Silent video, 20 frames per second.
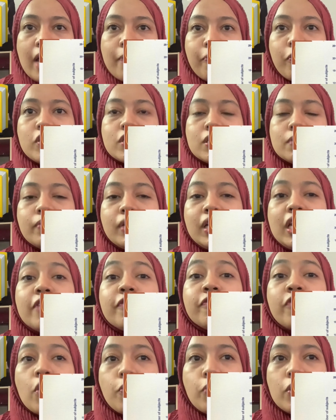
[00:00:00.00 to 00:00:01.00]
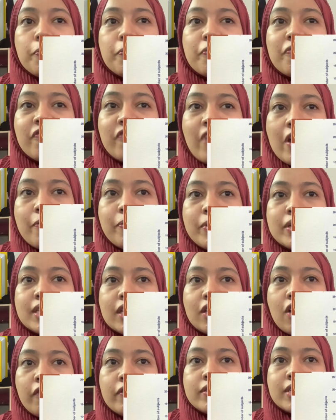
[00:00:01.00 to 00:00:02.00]
approximately
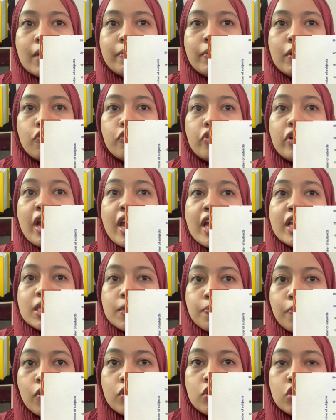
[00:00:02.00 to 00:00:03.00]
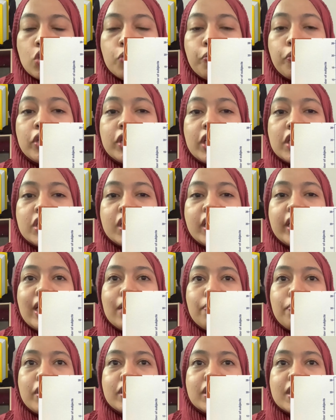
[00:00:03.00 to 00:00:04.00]
4.5% of the subjects were exposed to potentially
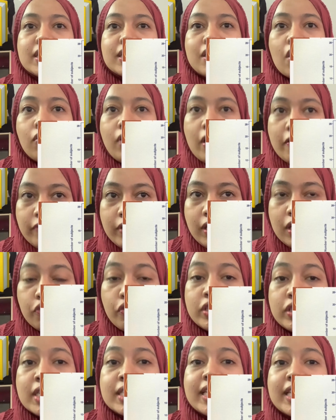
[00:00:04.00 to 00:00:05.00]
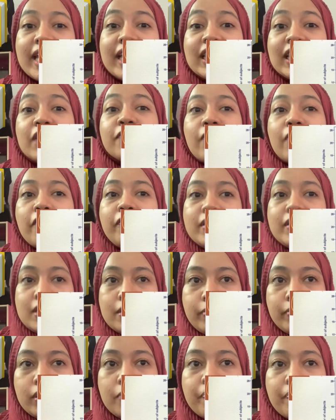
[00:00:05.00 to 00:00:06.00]
damaging sound level, which is 85 decibel.